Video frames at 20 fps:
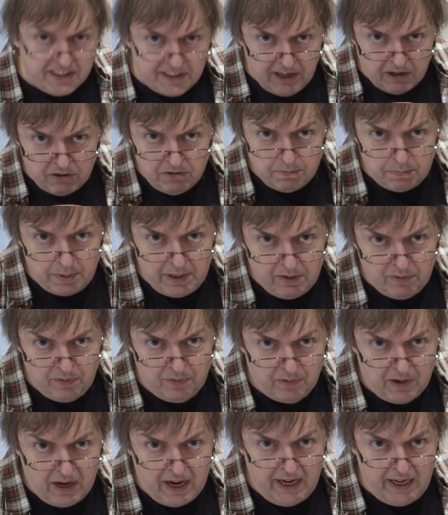Don't be
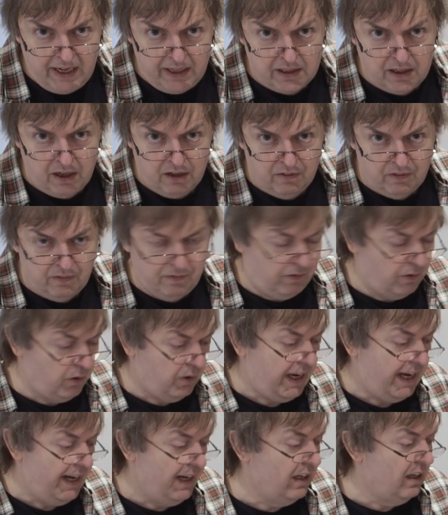afraid of
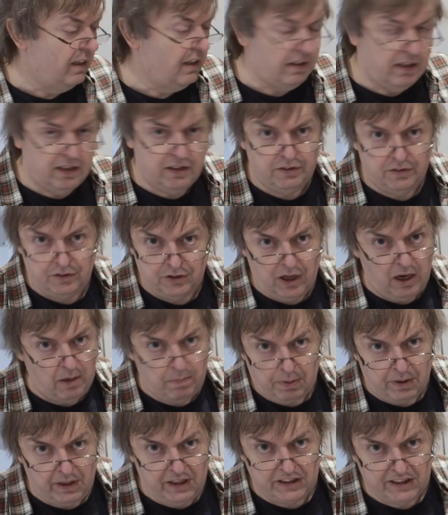looking at a
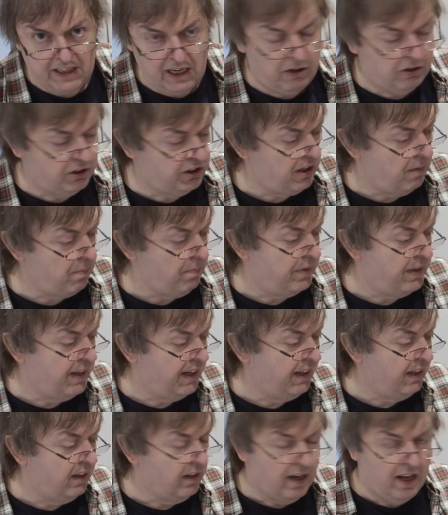preset or
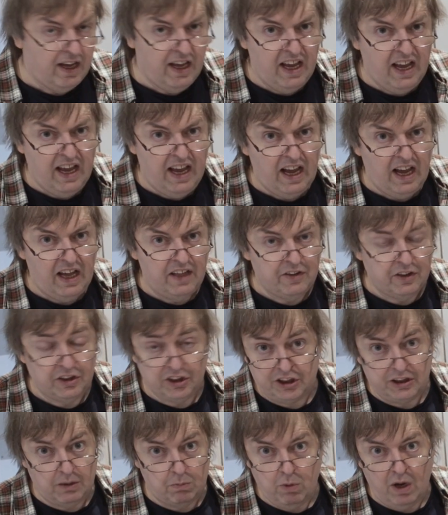something
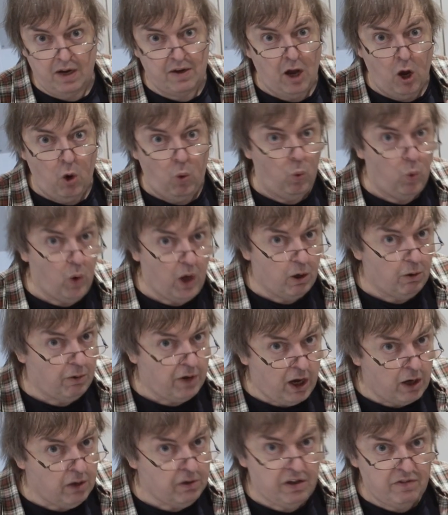that someone
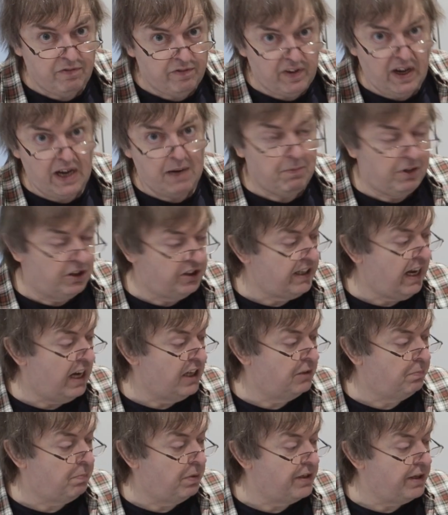well-known and famous
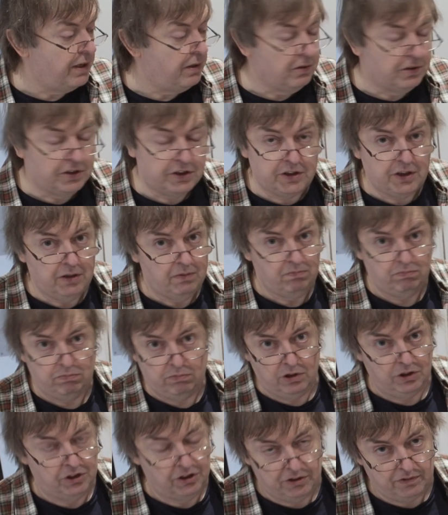has produced,
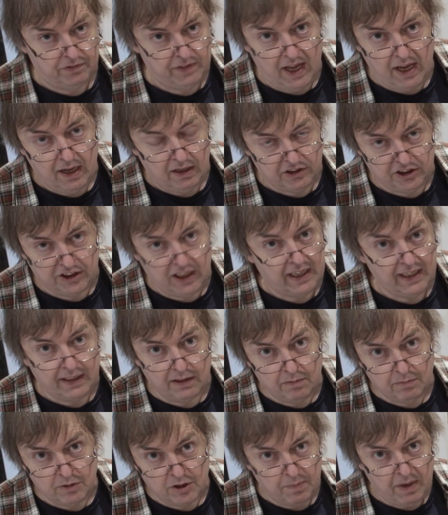because they're
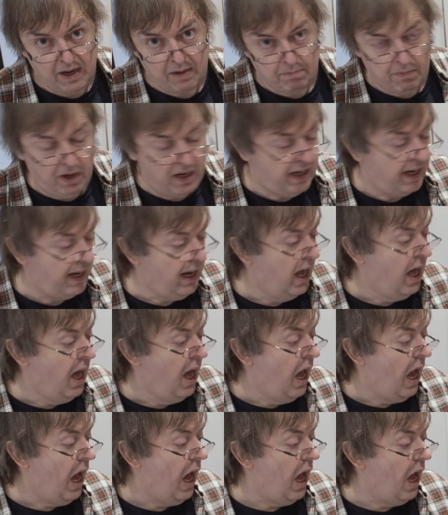selling them to make money,
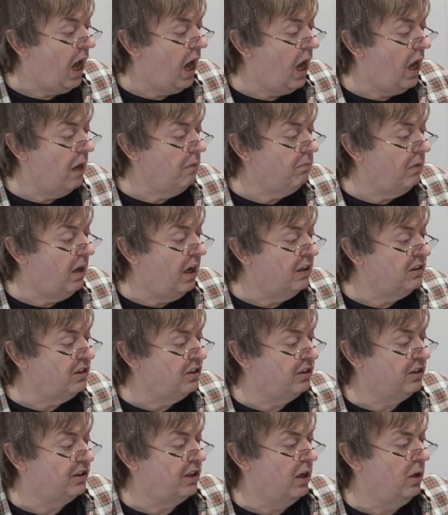
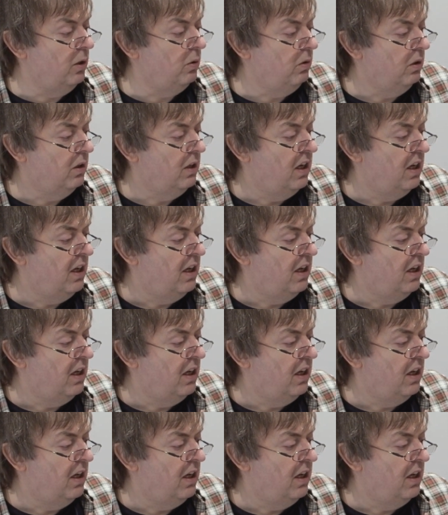and go,